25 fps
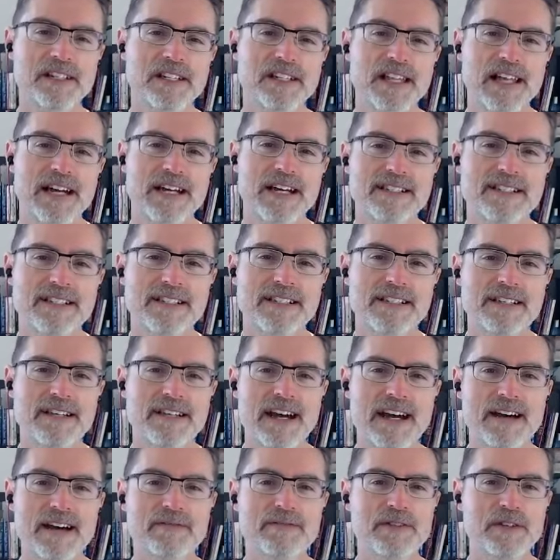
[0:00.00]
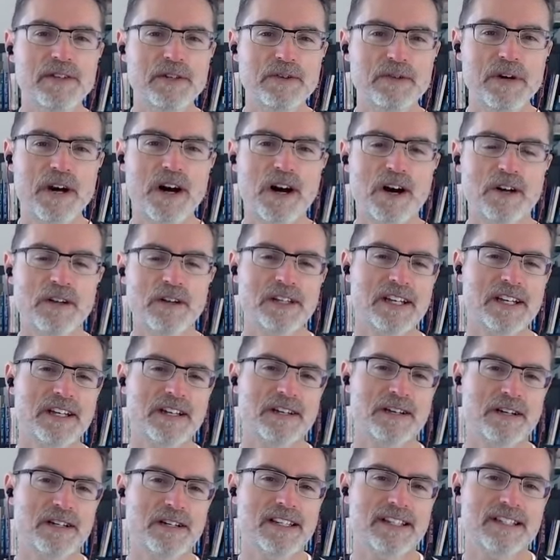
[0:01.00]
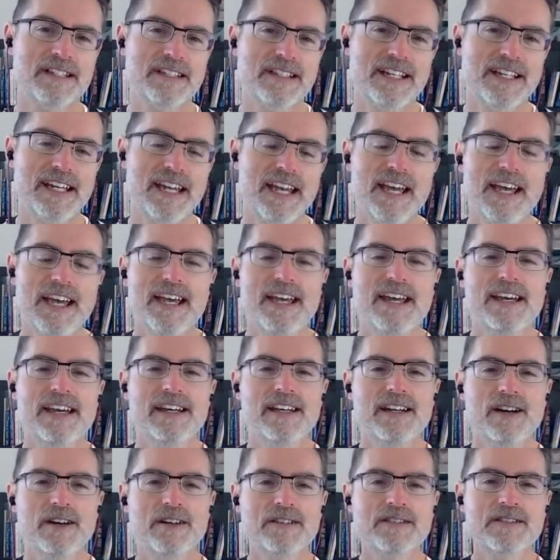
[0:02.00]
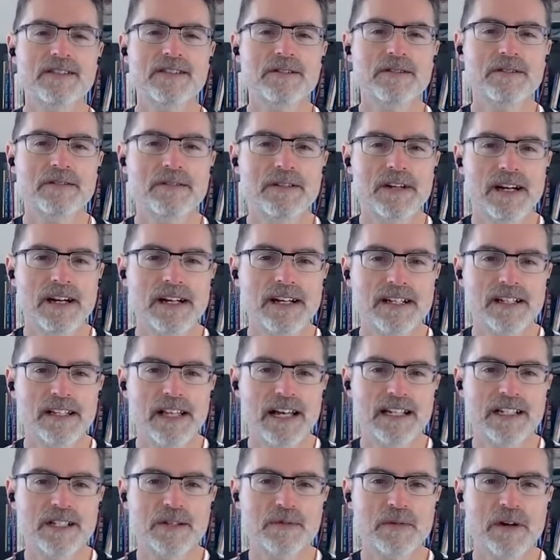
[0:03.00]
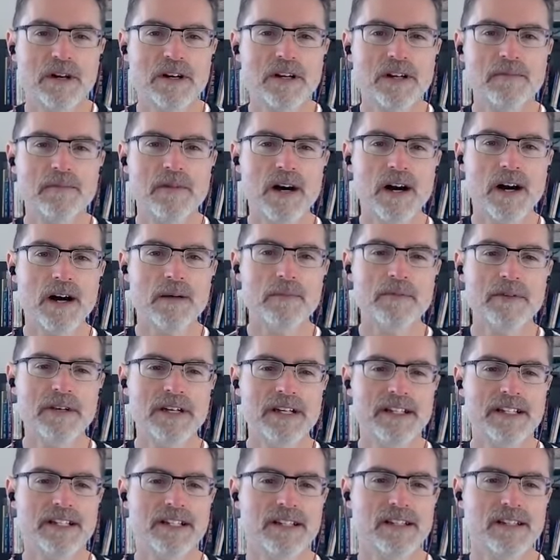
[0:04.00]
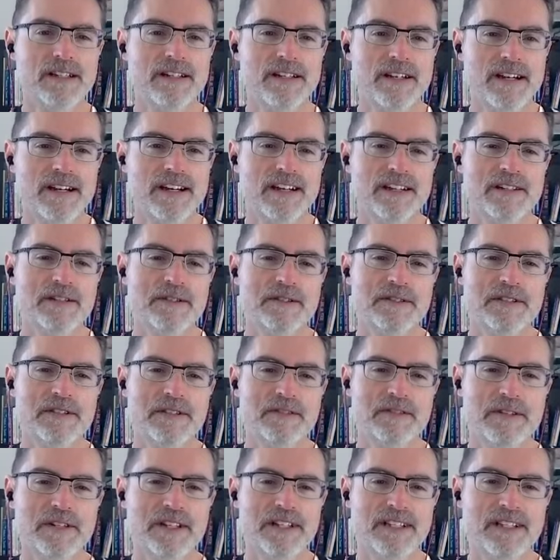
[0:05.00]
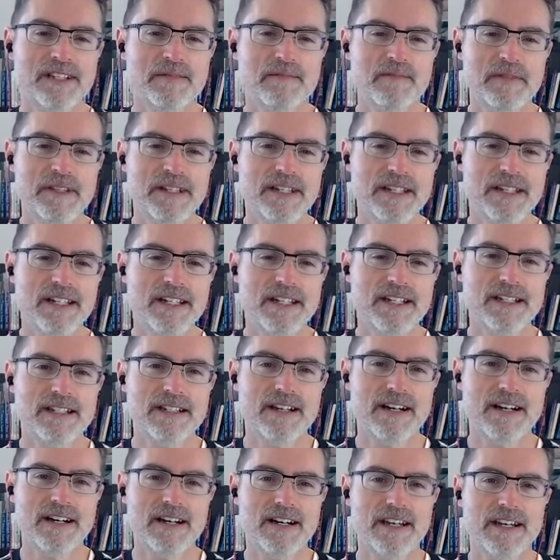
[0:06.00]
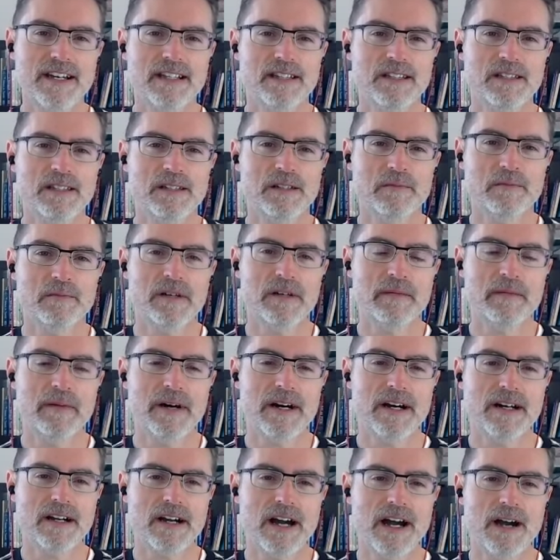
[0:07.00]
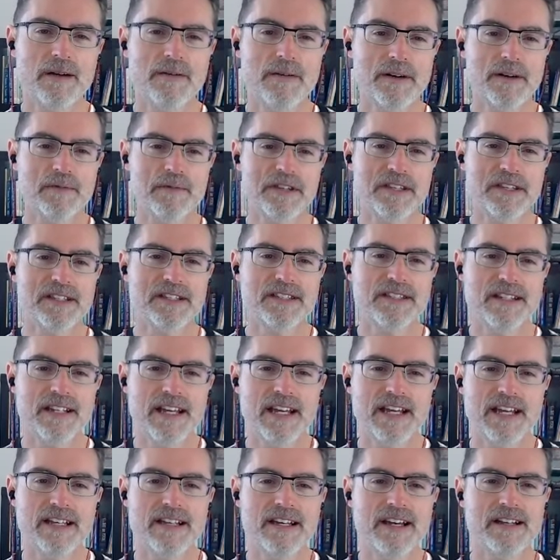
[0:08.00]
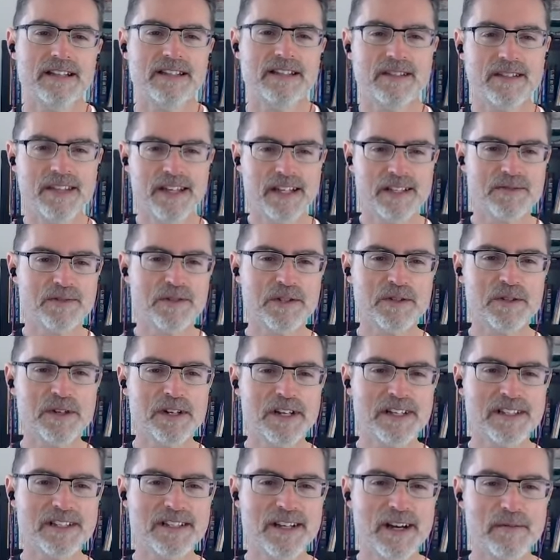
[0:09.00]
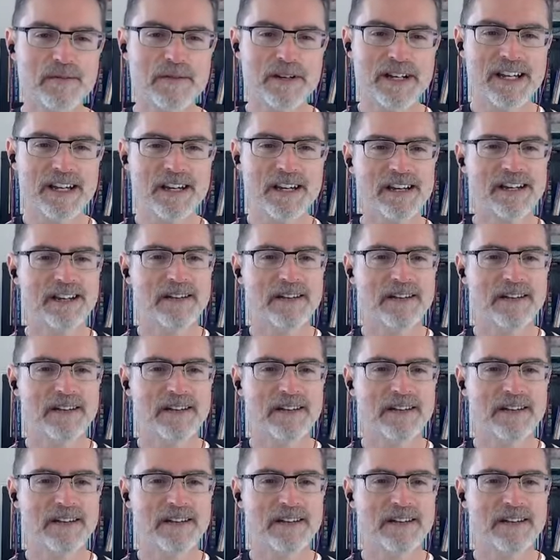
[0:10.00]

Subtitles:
glad to have you all here listening, and also glad to welcome Aubrie, who's going to be talking a little bit about Chiron with us today. So thanks for joining us, Aubrie.